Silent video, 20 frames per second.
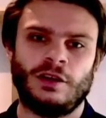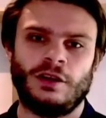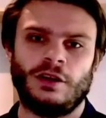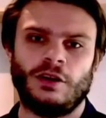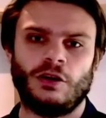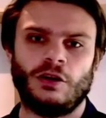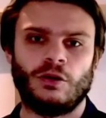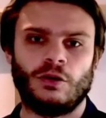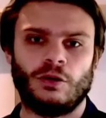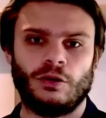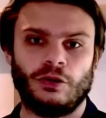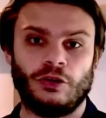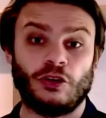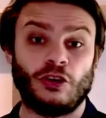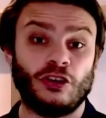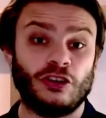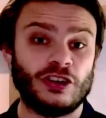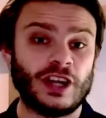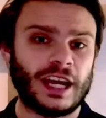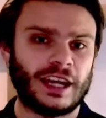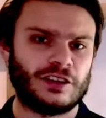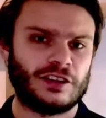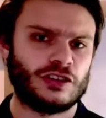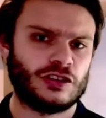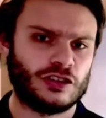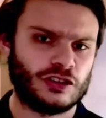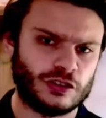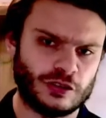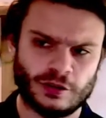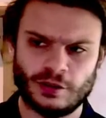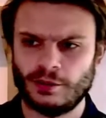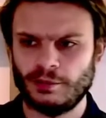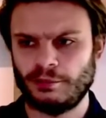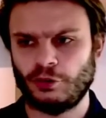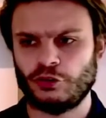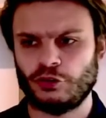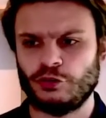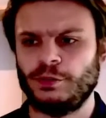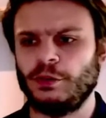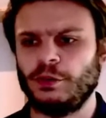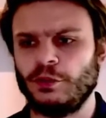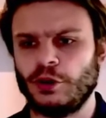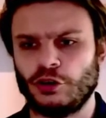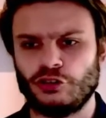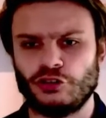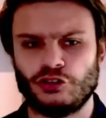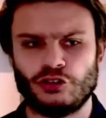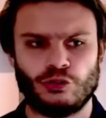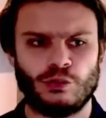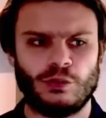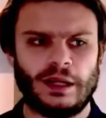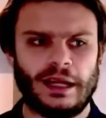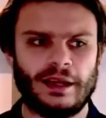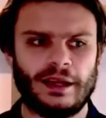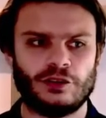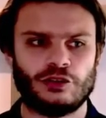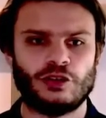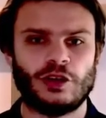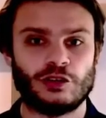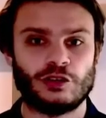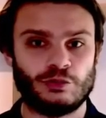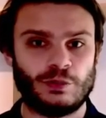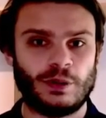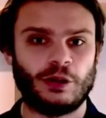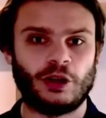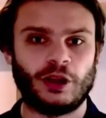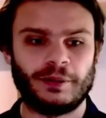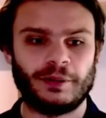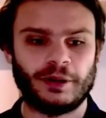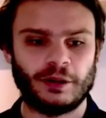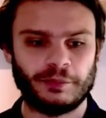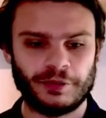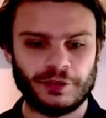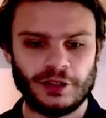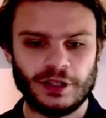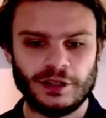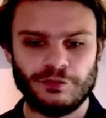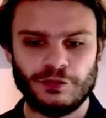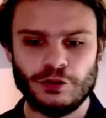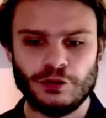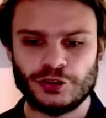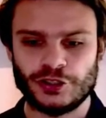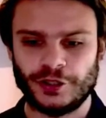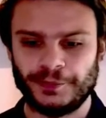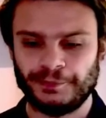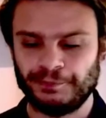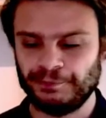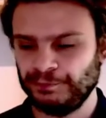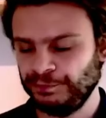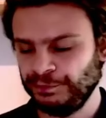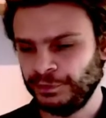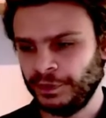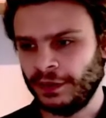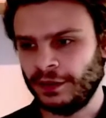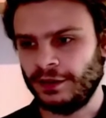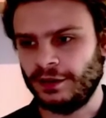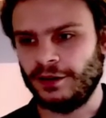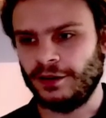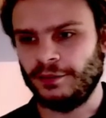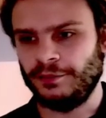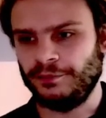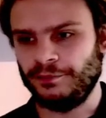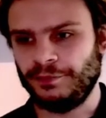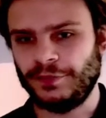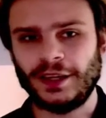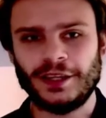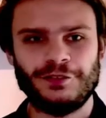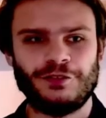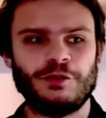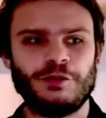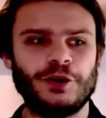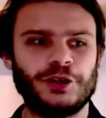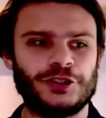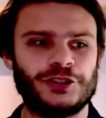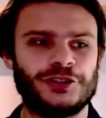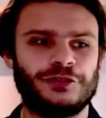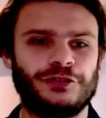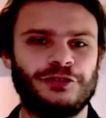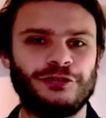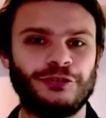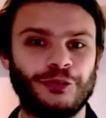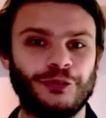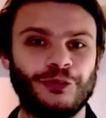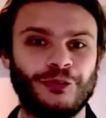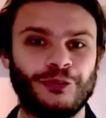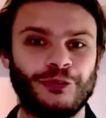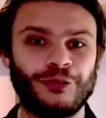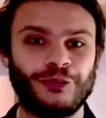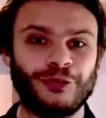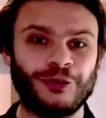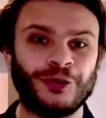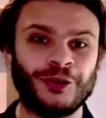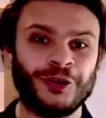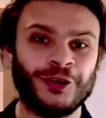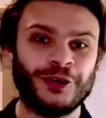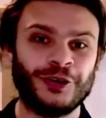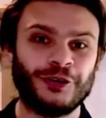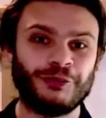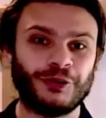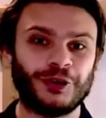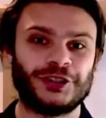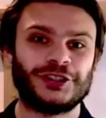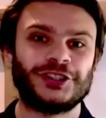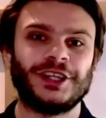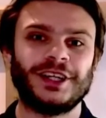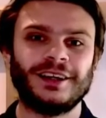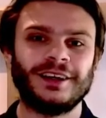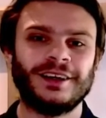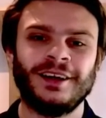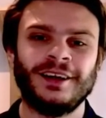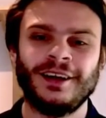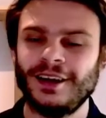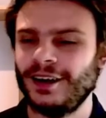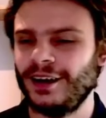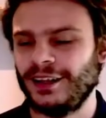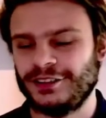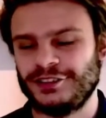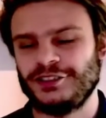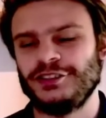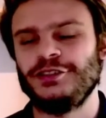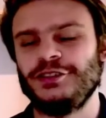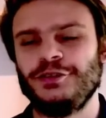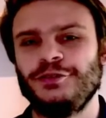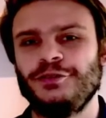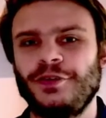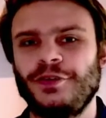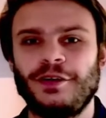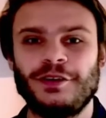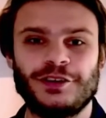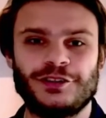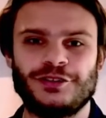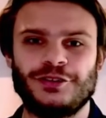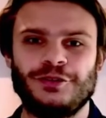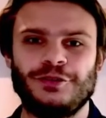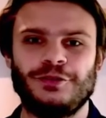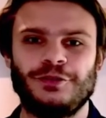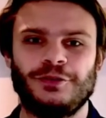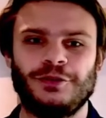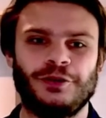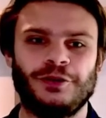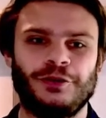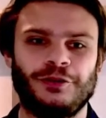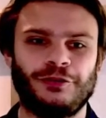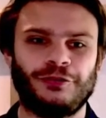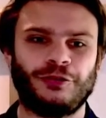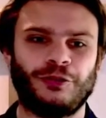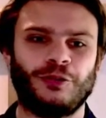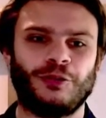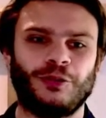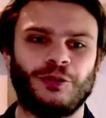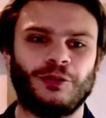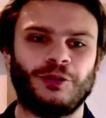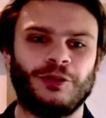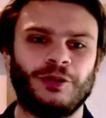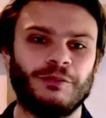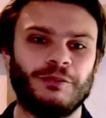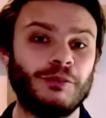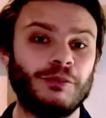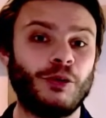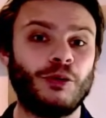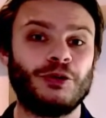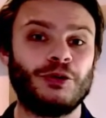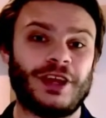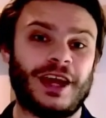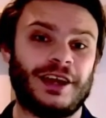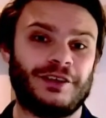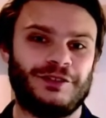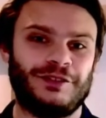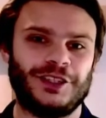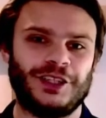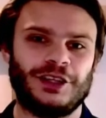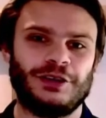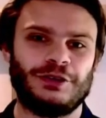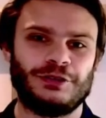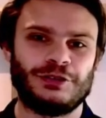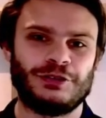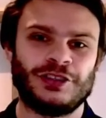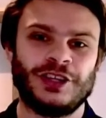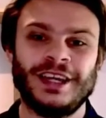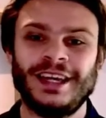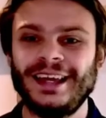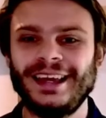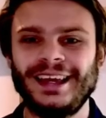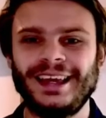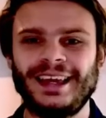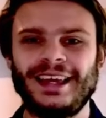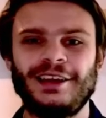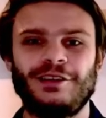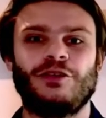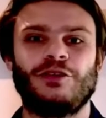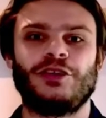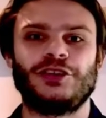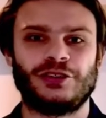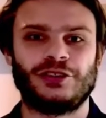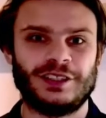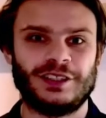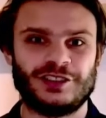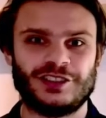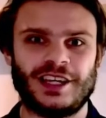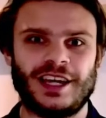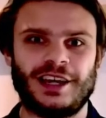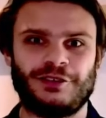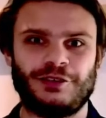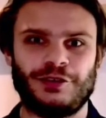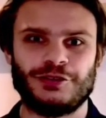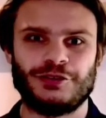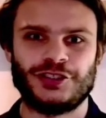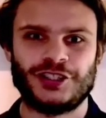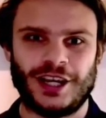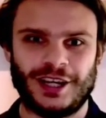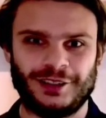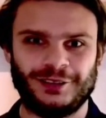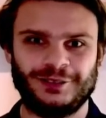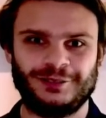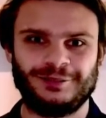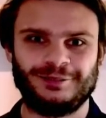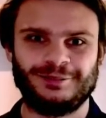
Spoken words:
on Nexus, possibly on Master Duel as well, coming up in the near future. Thank you very much for watching. I'll see you very soon for more deck videos here on the Jolly Scarecrows channel.